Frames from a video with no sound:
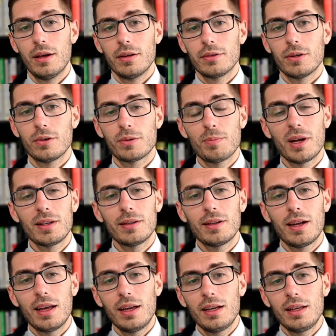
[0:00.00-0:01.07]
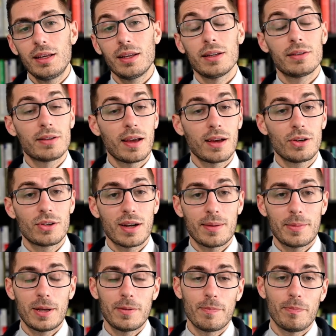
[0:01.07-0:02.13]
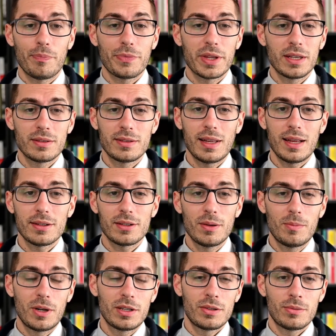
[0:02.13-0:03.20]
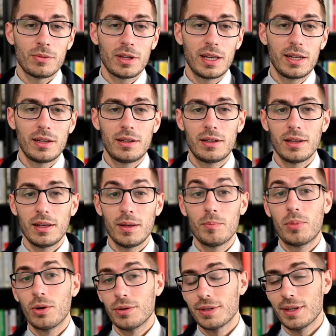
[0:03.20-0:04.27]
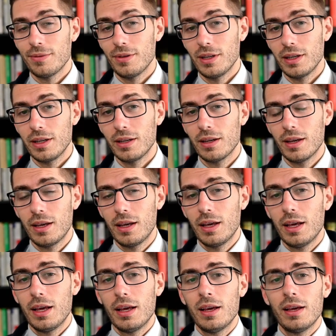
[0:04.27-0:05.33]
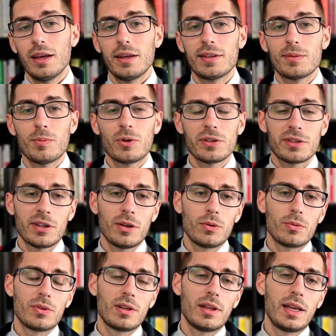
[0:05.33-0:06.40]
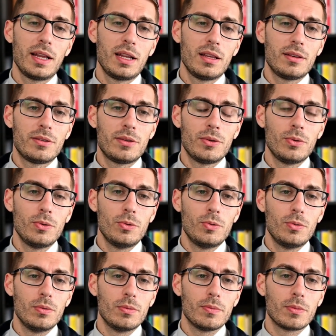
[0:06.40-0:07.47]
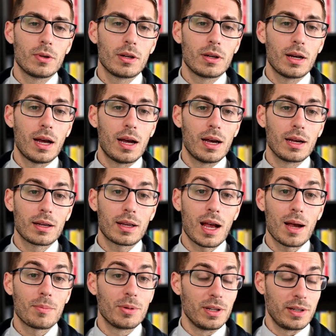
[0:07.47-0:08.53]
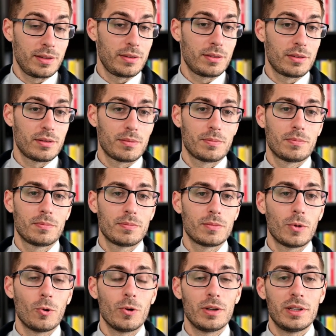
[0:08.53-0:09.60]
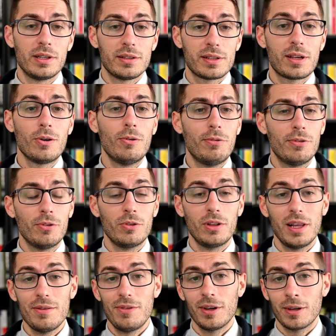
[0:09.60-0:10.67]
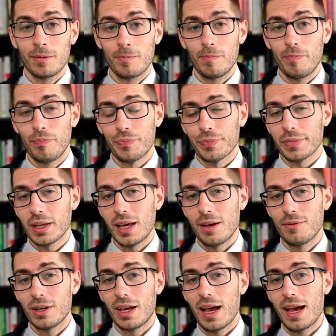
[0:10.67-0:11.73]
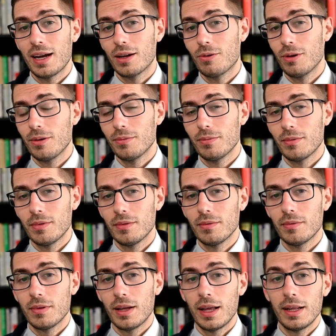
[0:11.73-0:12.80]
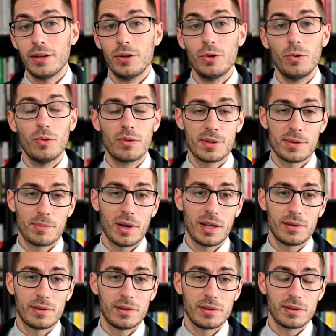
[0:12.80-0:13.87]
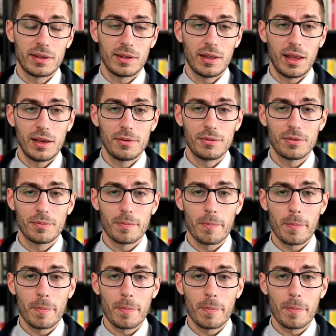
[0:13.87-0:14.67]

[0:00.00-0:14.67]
So spontaneity in psychodrama is not so much related to impulsivity, it's more so related to uh, competence, or to skillful living, having adequate and new responses in life.